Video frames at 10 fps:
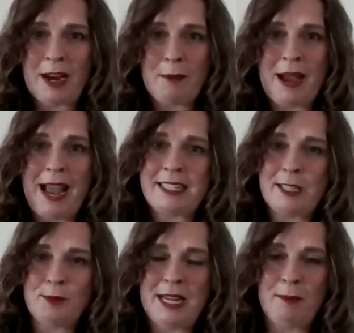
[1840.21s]
on
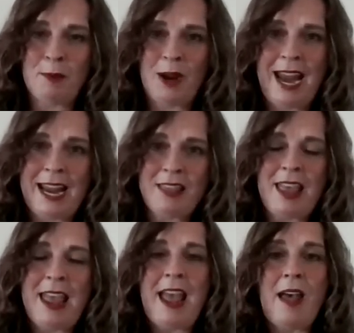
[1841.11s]
September 8th,
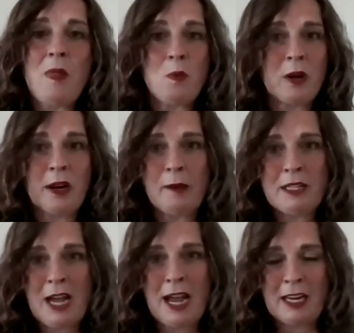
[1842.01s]
and then we're going to be
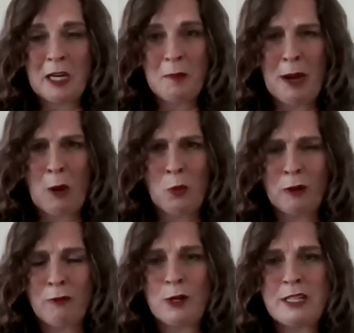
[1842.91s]
talking about
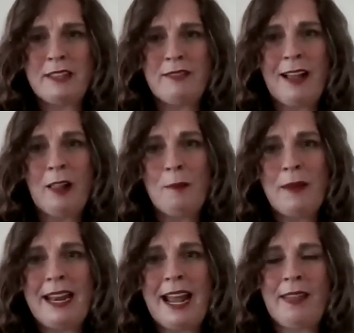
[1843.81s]
workforce
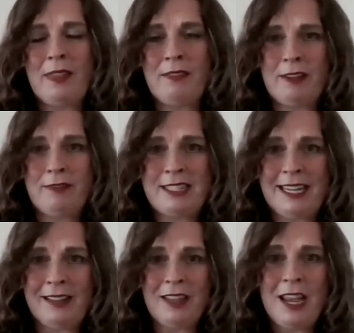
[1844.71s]
development on the
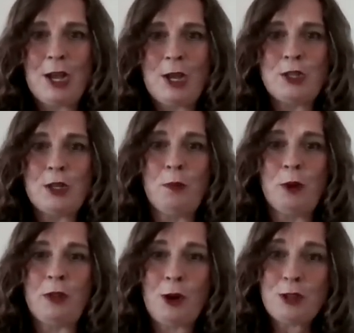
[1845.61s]
15th. So
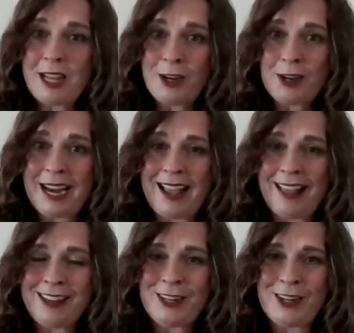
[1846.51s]
put those on your
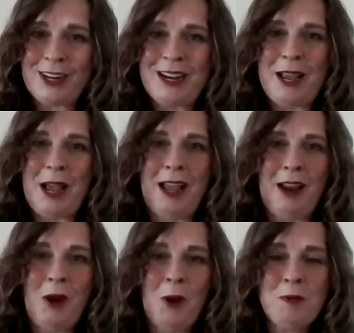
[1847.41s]
calendar. I
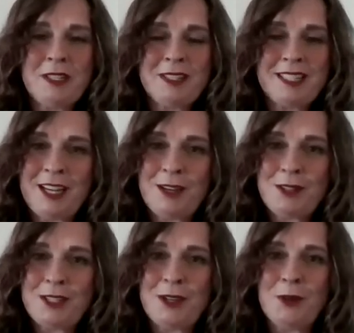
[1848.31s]
hope to see you
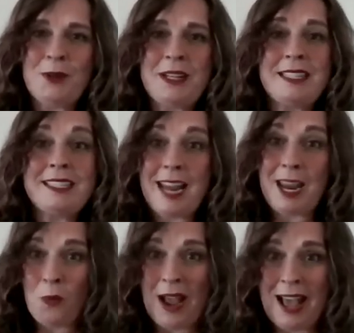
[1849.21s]
soon.
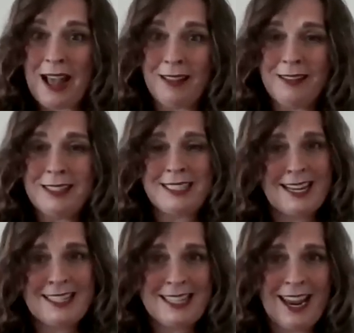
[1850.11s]
Stay well,
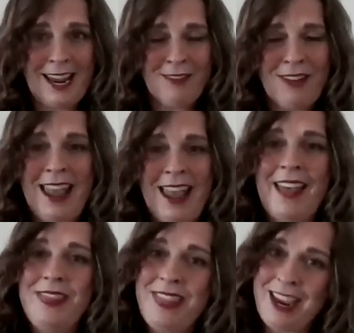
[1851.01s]
stay safe,
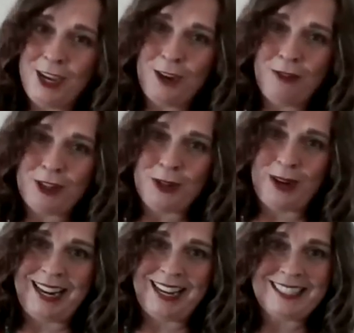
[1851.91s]
and thank you for
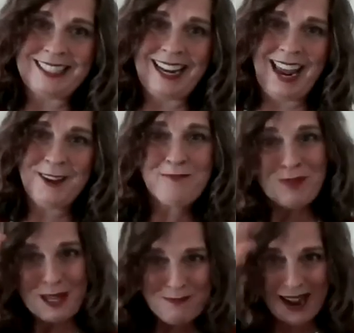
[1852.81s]
joining us today.
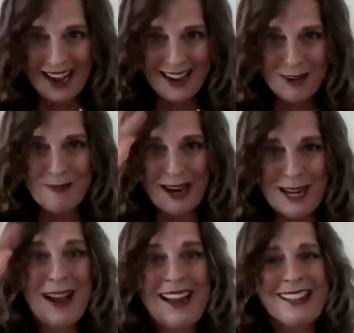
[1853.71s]
Bye,
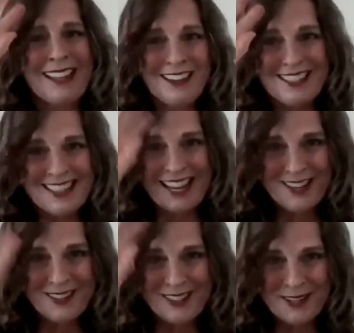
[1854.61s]
everybody. Bye, Clarence.
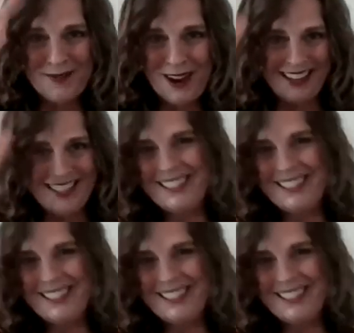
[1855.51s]
Thank you so much.